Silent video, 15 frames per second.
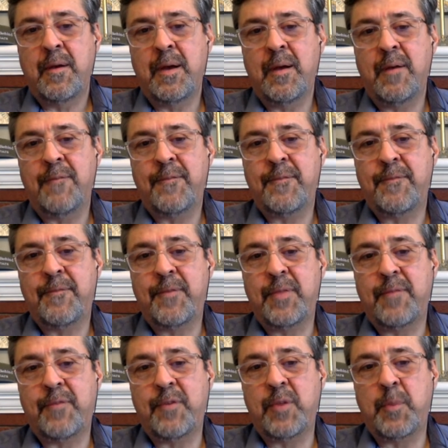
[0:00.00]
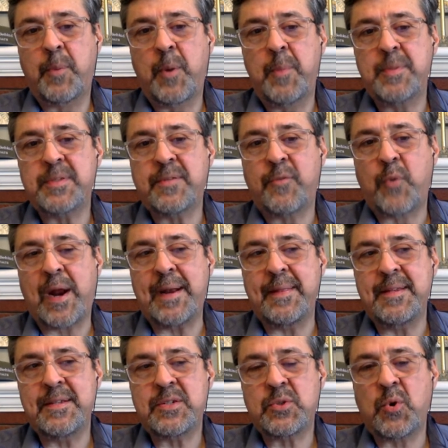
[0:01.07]
uh, for the purpose of
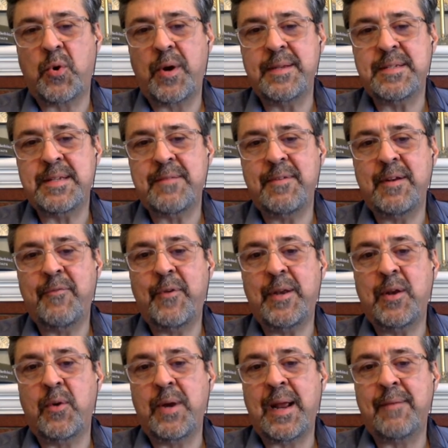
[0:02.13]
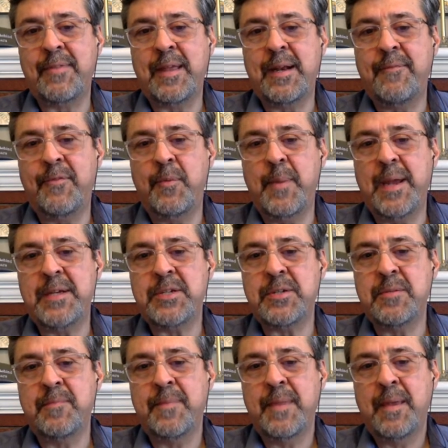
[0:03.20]
writing these stories, even if we don't have that
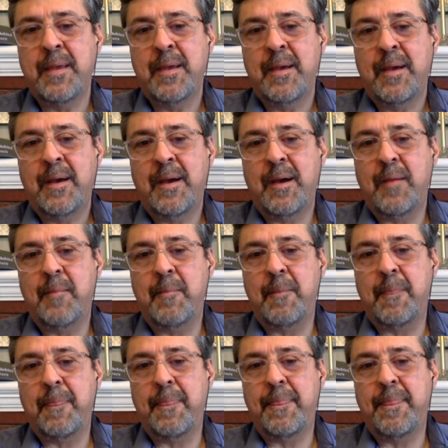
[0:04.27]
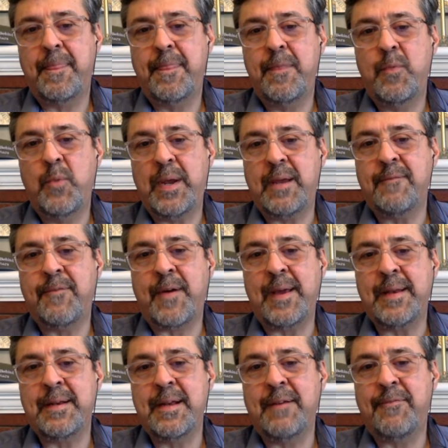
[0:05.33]
information, um, we can
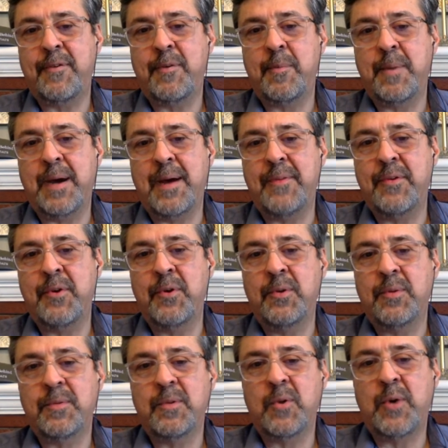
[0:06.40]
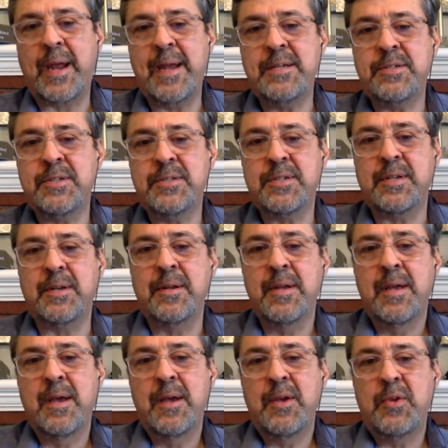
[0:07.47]
find enough from other locations that
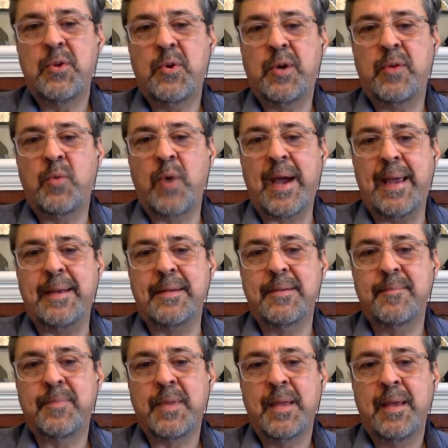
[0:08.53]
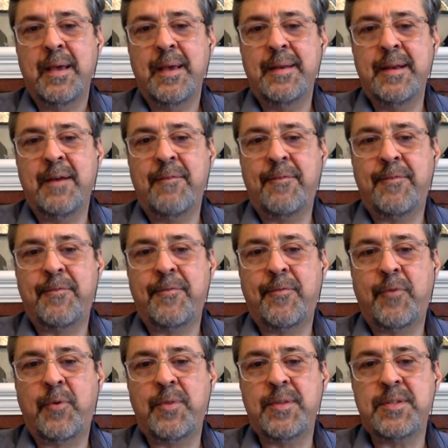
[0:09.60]
you can write enough
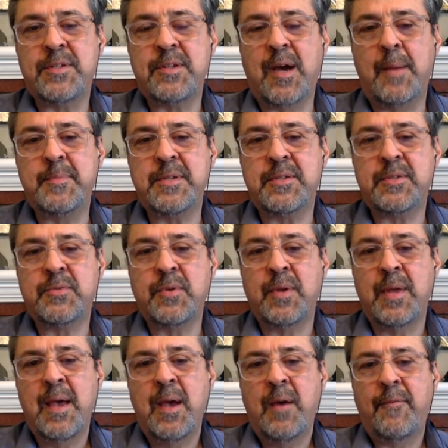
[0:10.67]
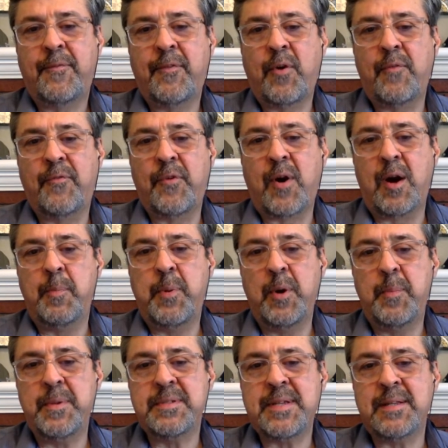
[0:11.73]
for the synopsis. For our
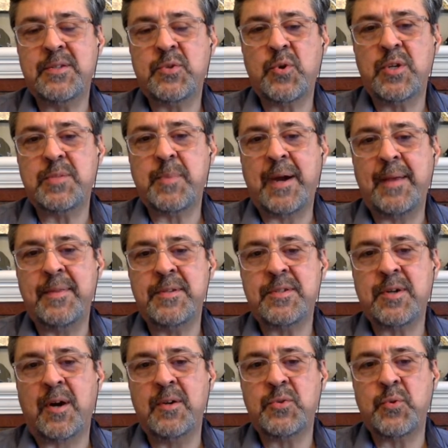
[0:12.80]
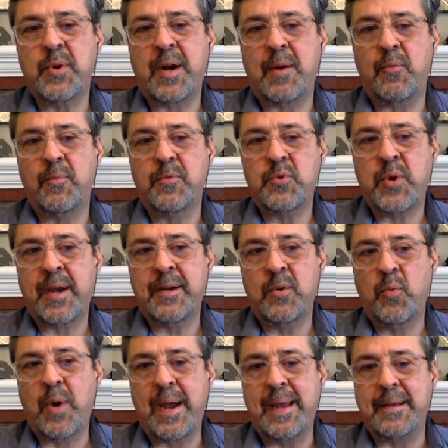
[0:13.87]
purpose on Stories Behind the Stars, we're not trying
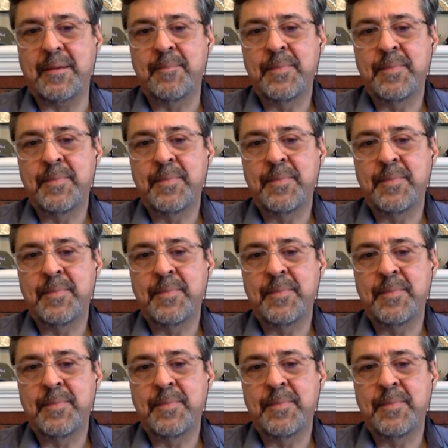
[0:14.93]
to write